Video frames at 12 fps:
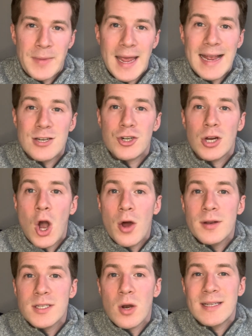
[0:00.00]

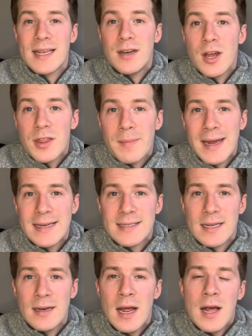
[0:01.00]
Itraconazole is another
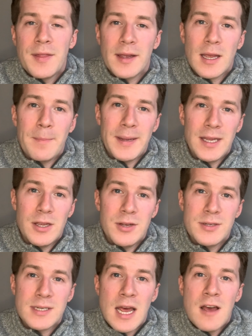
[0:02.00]
medicine that can be
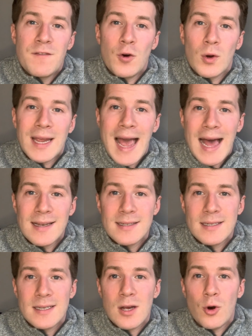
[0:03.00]
used for
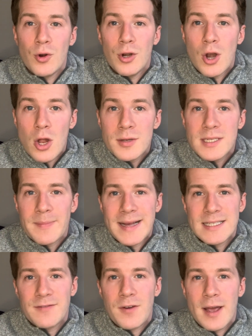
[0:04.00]
candida or
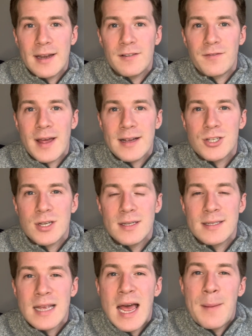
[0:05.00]
non-dermatophyte infections,